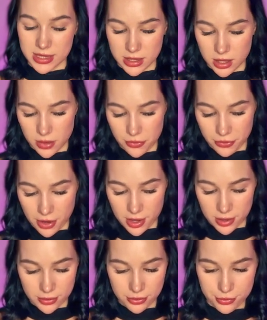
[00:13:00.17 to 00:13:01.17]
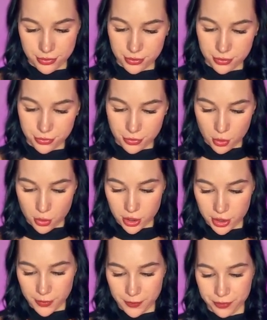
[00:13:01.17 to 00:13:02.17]
5,
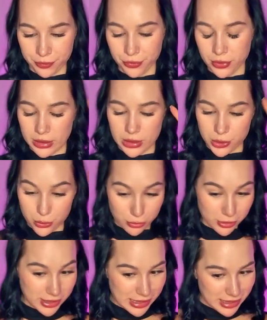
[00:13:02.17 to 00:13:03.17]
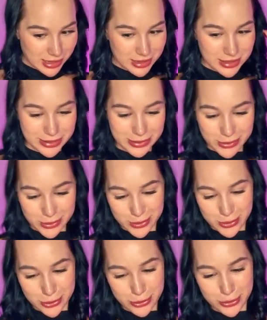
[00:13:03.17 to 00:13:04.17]
4, 3,
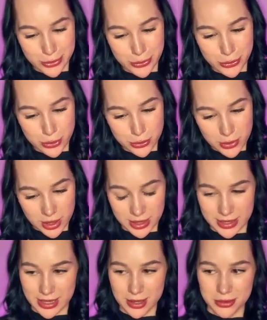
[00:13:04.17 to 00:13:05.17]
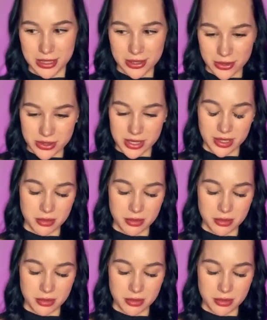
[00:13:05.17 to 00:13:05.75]
2, 1, and we close it in the